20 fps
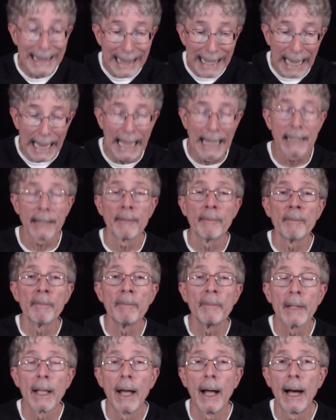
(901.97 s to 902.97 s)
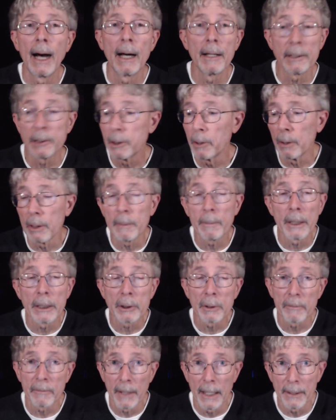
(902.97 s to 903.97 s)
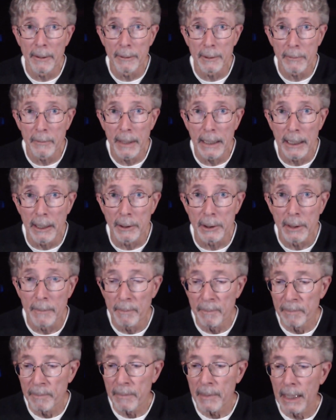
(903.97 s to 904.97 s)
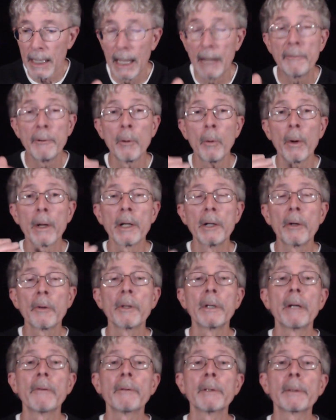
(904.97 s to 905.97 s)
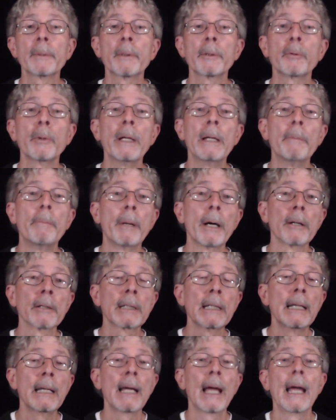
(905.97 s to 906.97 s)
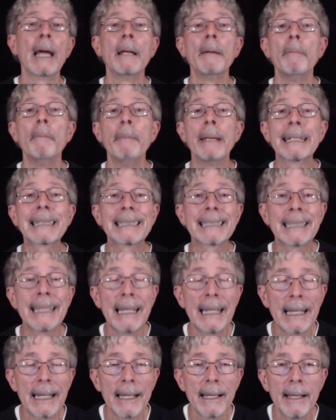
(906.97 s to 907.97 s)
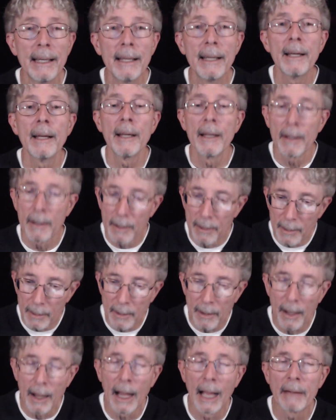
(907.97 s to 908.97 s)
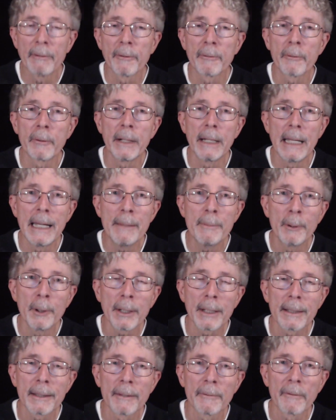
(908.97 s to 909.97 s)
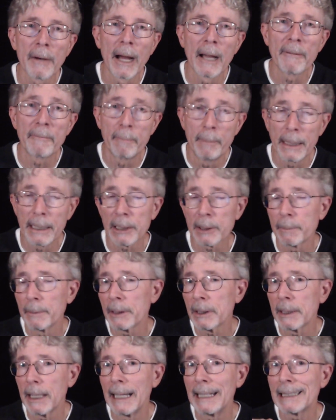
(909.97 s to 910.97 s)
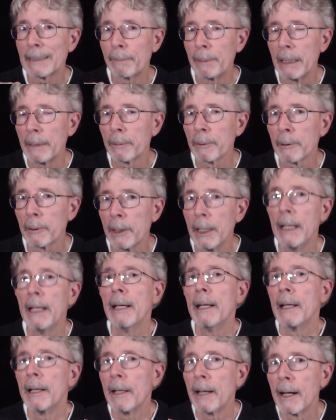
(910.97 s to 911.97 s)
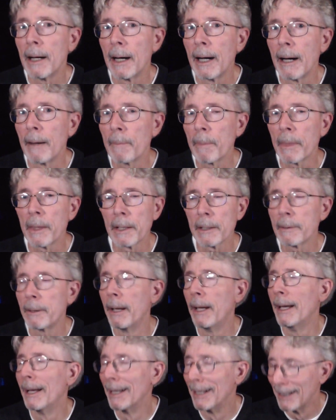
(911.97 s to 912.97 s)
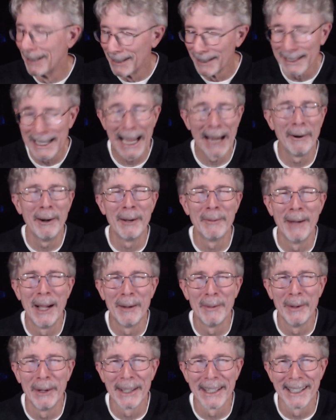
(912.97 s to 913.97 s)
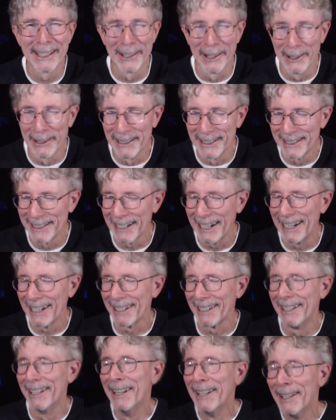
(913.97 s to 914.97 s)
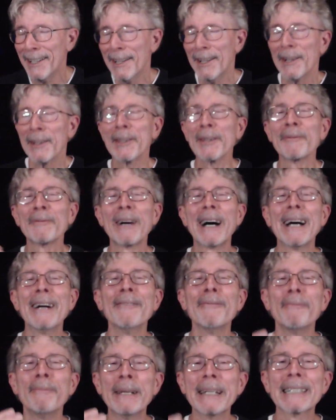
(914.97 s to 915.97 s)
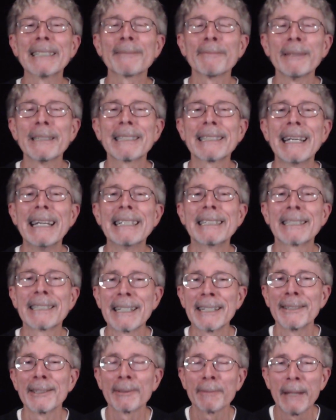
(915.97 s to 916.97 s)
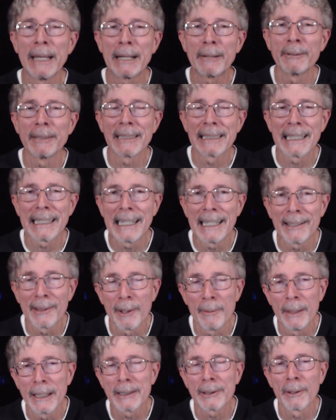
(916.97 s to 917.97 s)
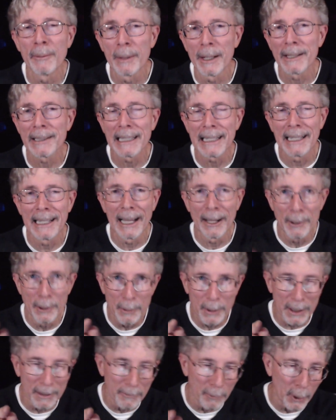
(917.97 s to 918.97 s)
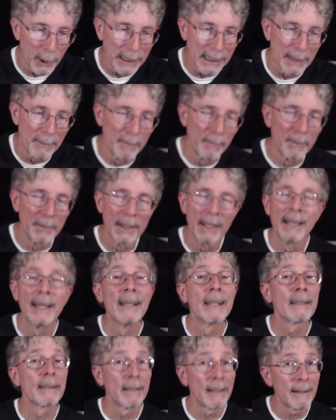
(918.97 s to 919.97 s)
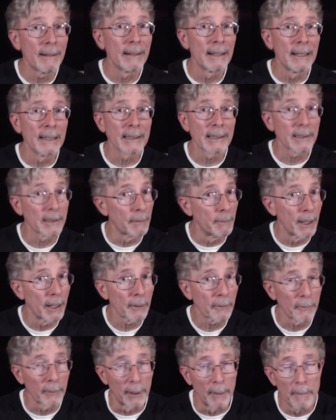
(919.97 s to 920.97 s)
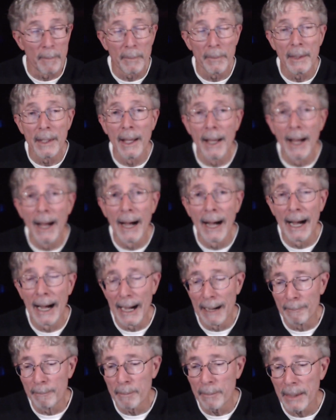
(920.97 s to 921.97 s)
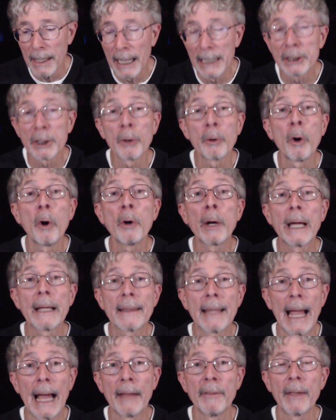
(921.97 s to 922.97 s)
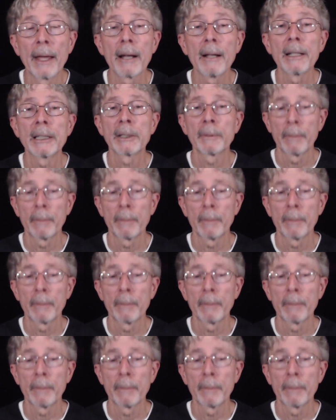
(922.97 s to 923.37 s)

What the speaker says: that. It's the only place you'll find those videos. If you want to know the difference between belting and mixing, I have a free ebook, The 5 Biggest Mistakes People, can't remember the darn title, The 5 Biggest Mistakes Singers Make When Singing in their Mix or Belting and How You Can Avoid Them. There it is. It's a mouthful. And so go get that, and that'll